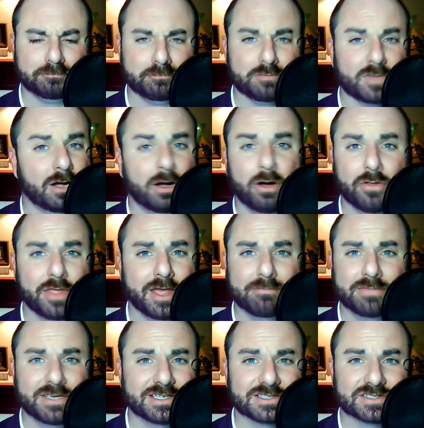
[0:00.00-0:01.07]
all that
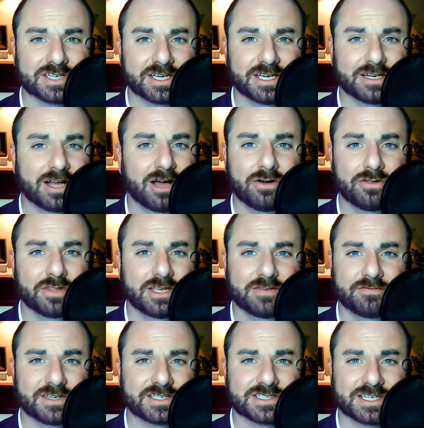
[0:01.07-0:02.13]
being said, all the
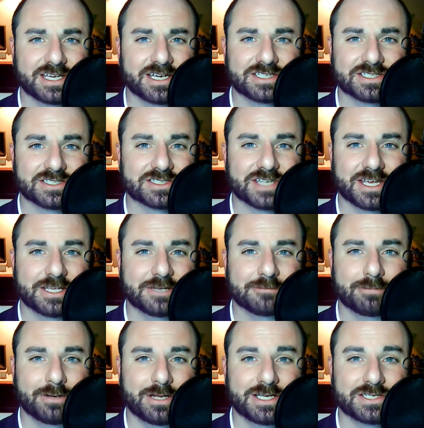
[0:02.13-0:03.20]
investigations taking
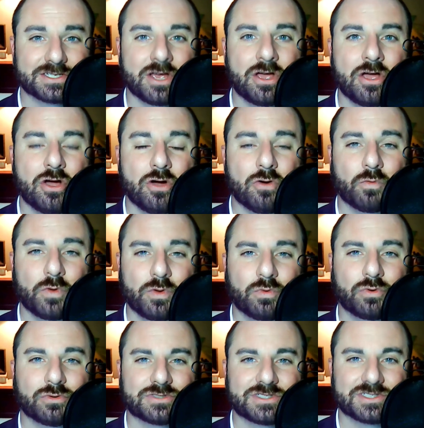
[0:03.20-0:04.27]
place, we
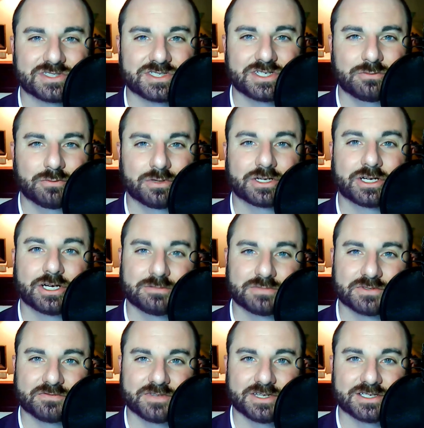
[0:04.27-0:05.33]
want to see what comes
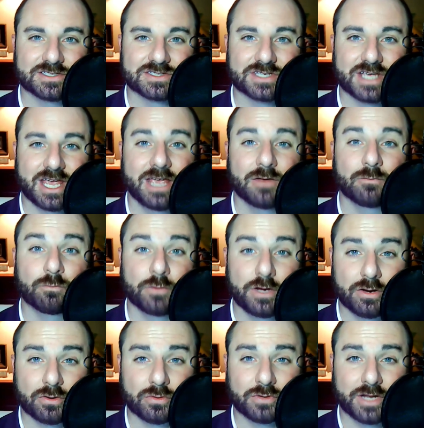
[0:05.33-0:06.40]
of this, and we
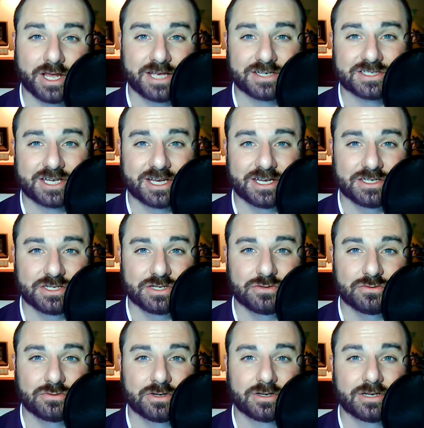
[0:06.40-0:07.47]
are going to educate you
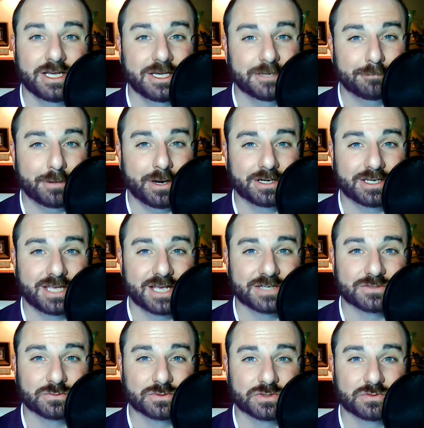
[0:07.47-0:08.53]
in Podcast
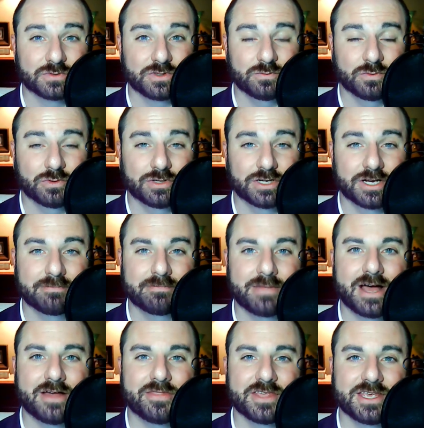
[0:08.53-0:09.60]
121
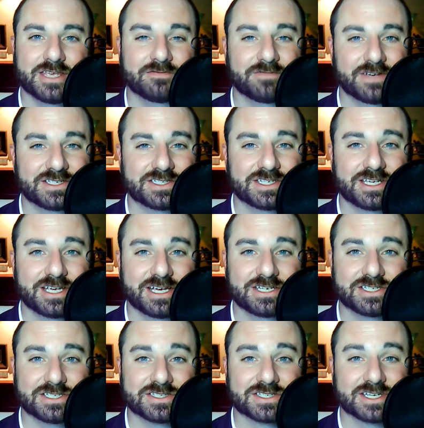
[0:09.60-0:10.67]
about the
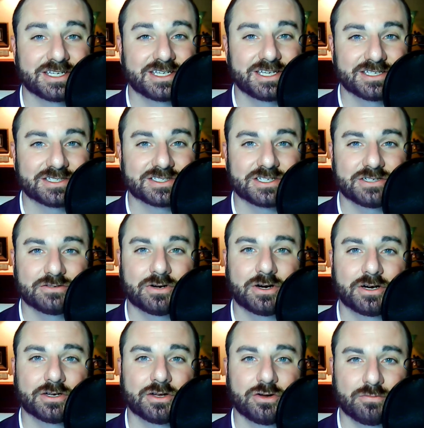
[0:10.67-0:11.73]
investigations against
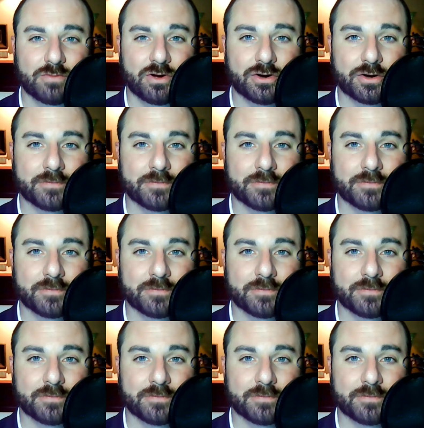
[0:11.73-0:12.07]
Ilhan Omar,